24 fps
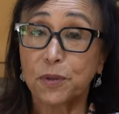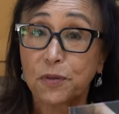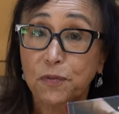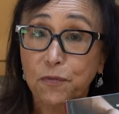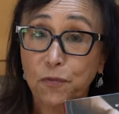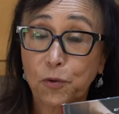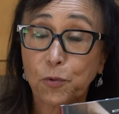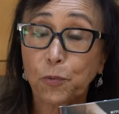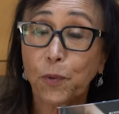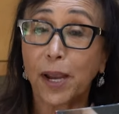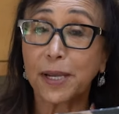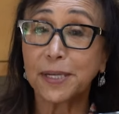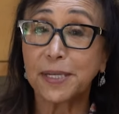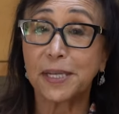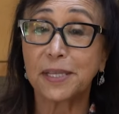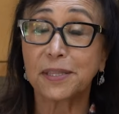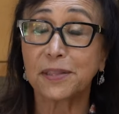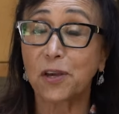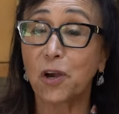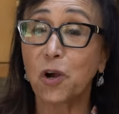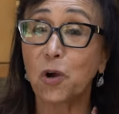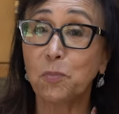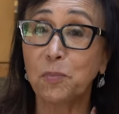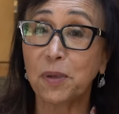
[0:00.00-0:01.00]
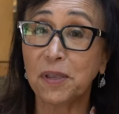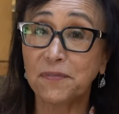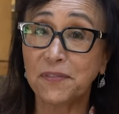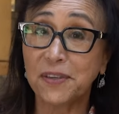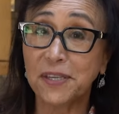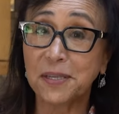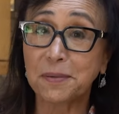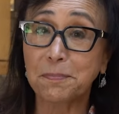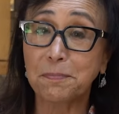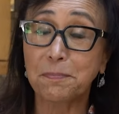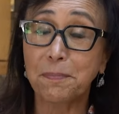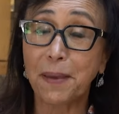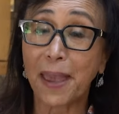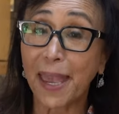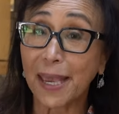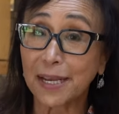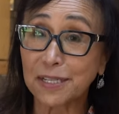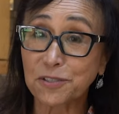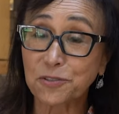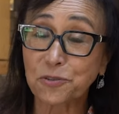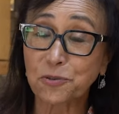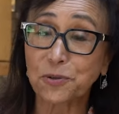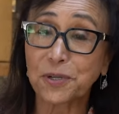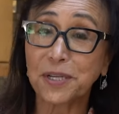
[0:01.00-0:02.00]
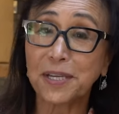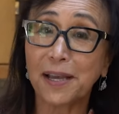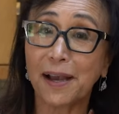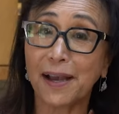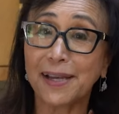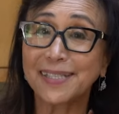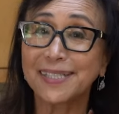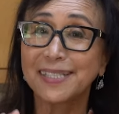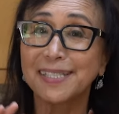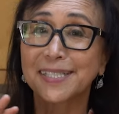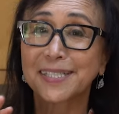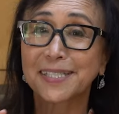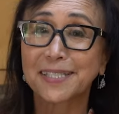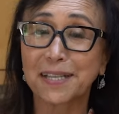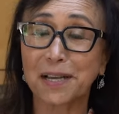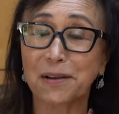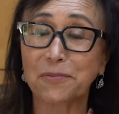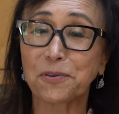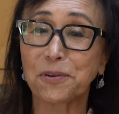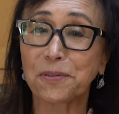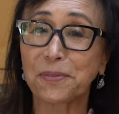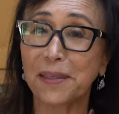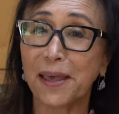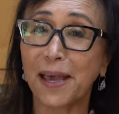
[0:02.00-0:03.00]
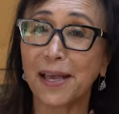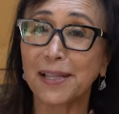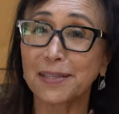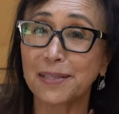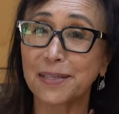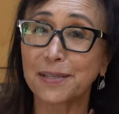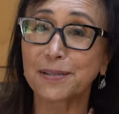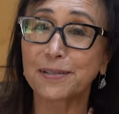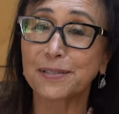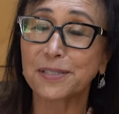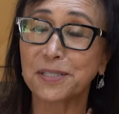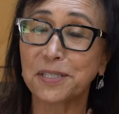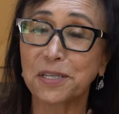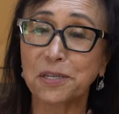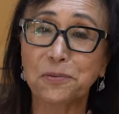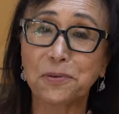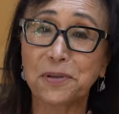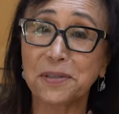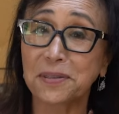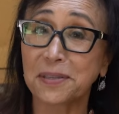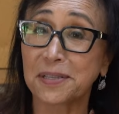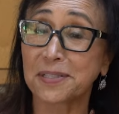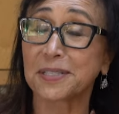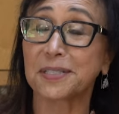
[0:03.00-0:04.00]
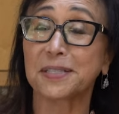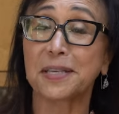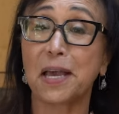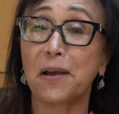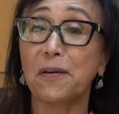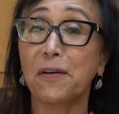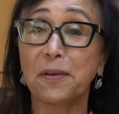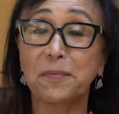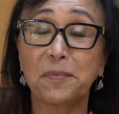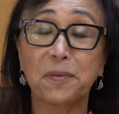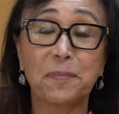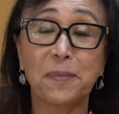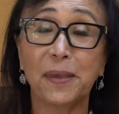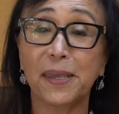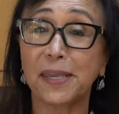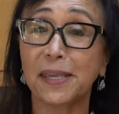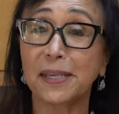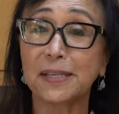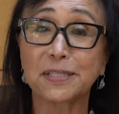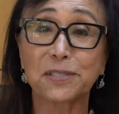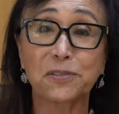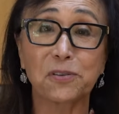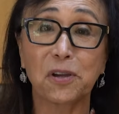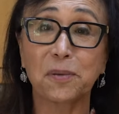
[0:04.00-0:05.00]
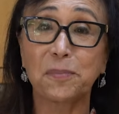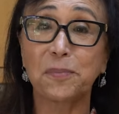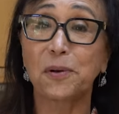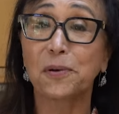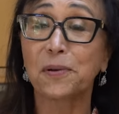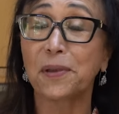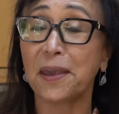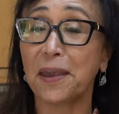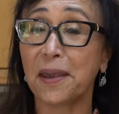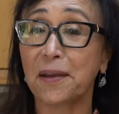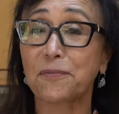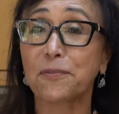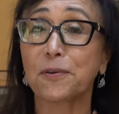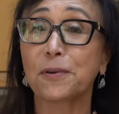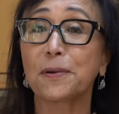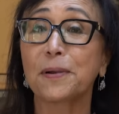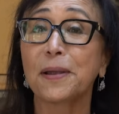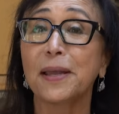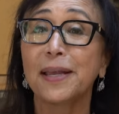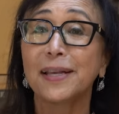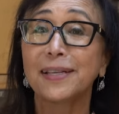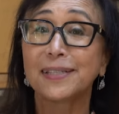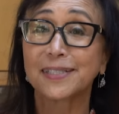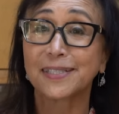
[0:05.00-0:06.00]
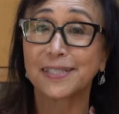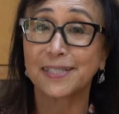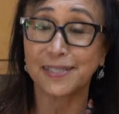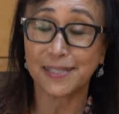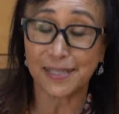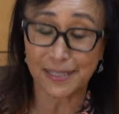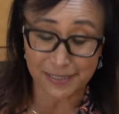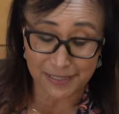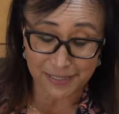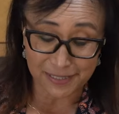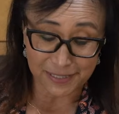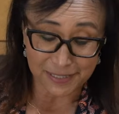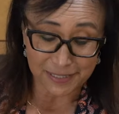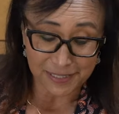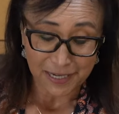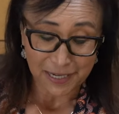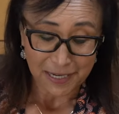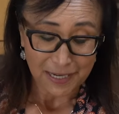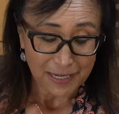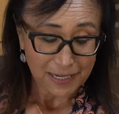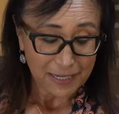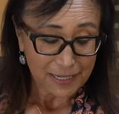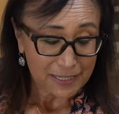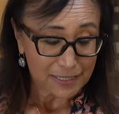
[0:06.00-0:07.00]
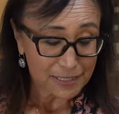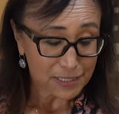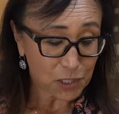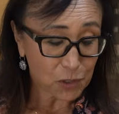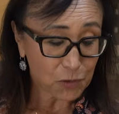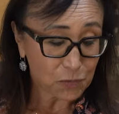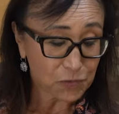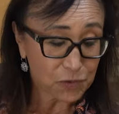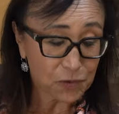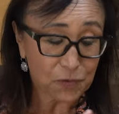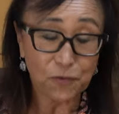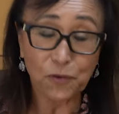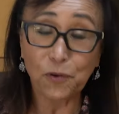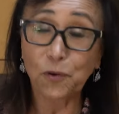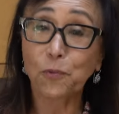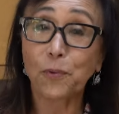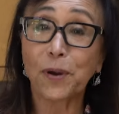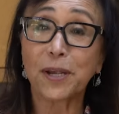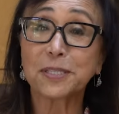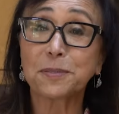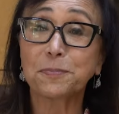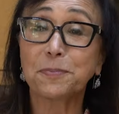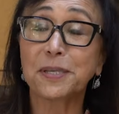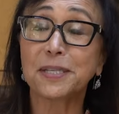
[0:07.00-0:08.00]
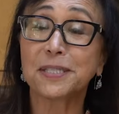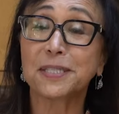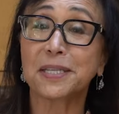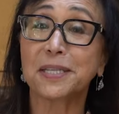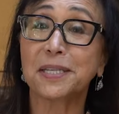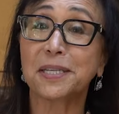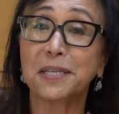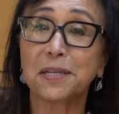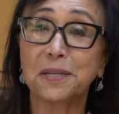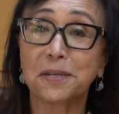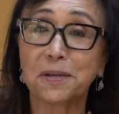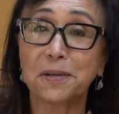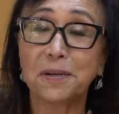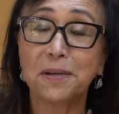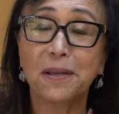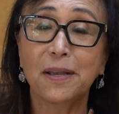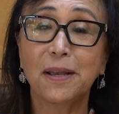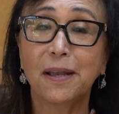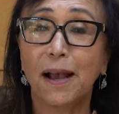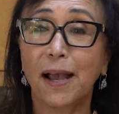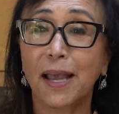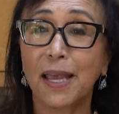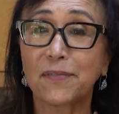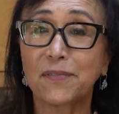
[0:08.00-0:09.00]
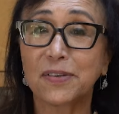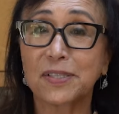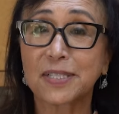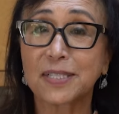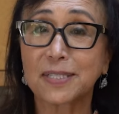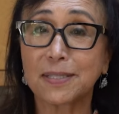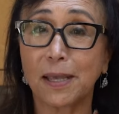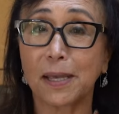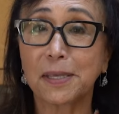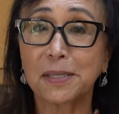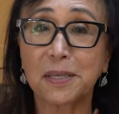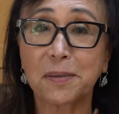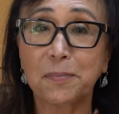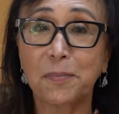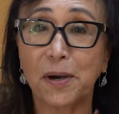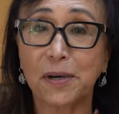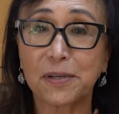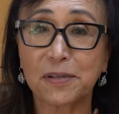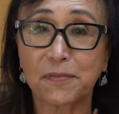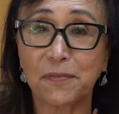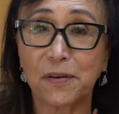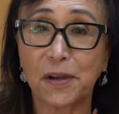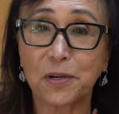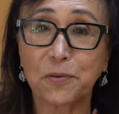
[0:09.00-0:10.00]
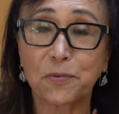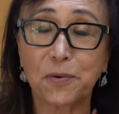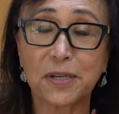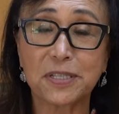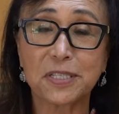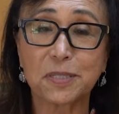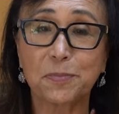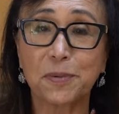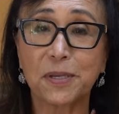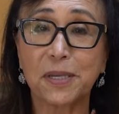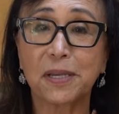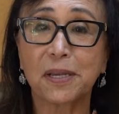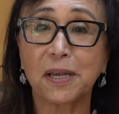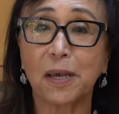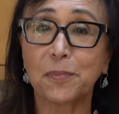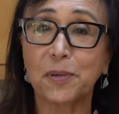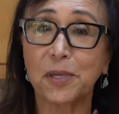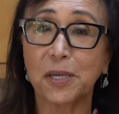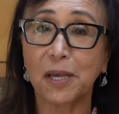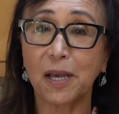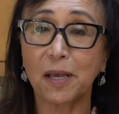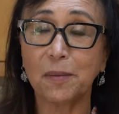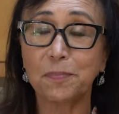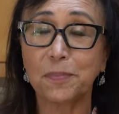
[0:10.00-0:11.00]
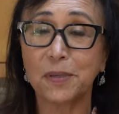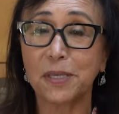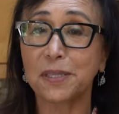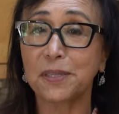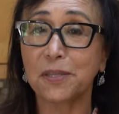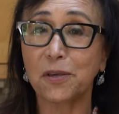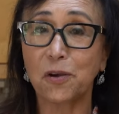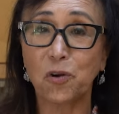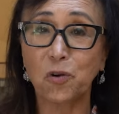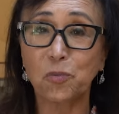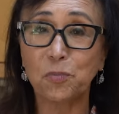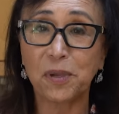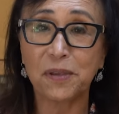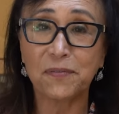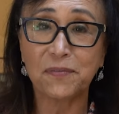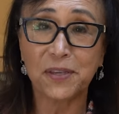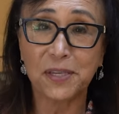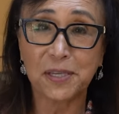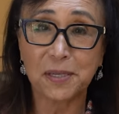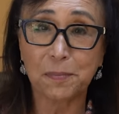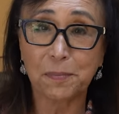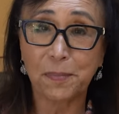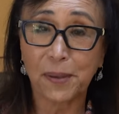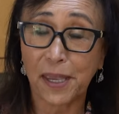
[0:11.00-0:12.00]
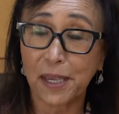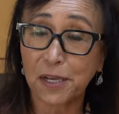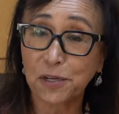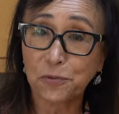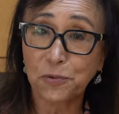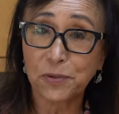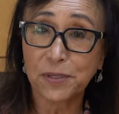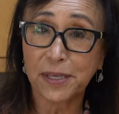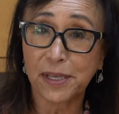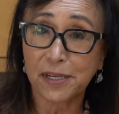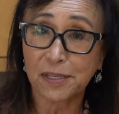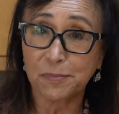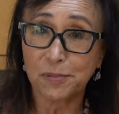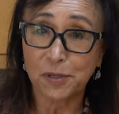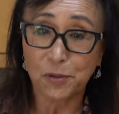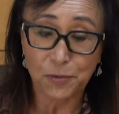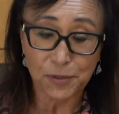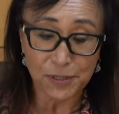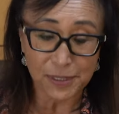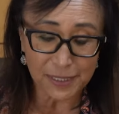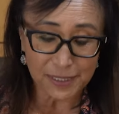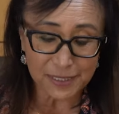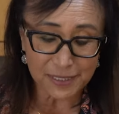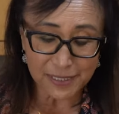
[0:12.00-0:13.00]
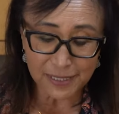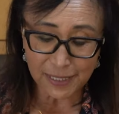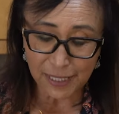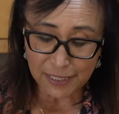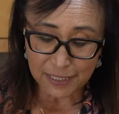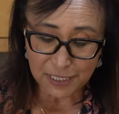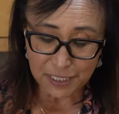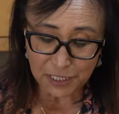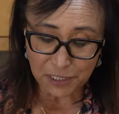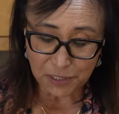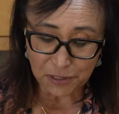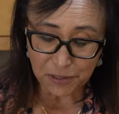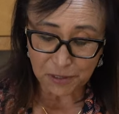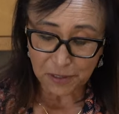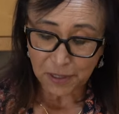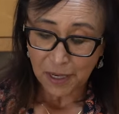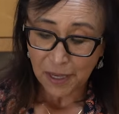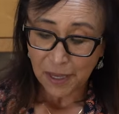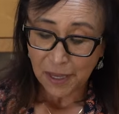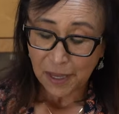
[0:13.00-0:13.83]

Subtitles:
for writing the Homemade Vegan Pantry, I discovered that little secret, and this is how I've been making soy milk ever since. So the full recipe's in here. I have a slightly modified recipe coming up in the Homemade Vegan Pantry that'll be released next year.